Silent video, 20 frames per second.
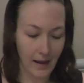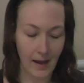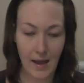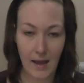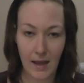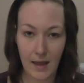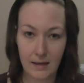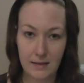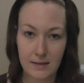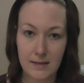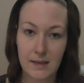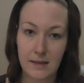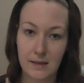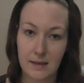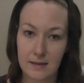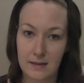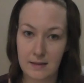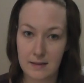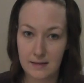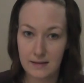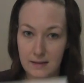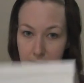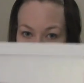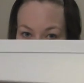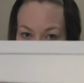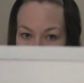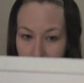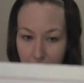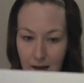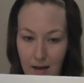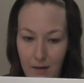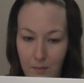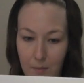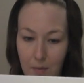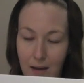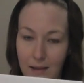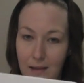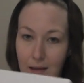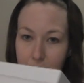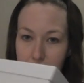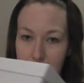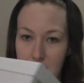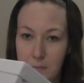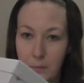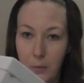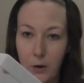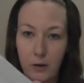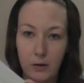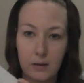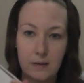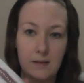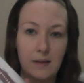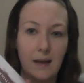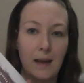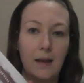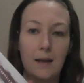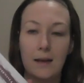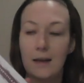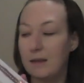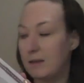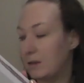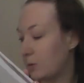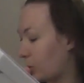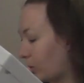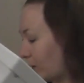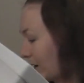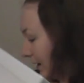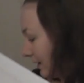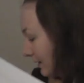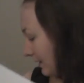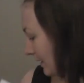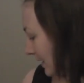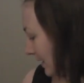And this is the, I love this box, and it is quite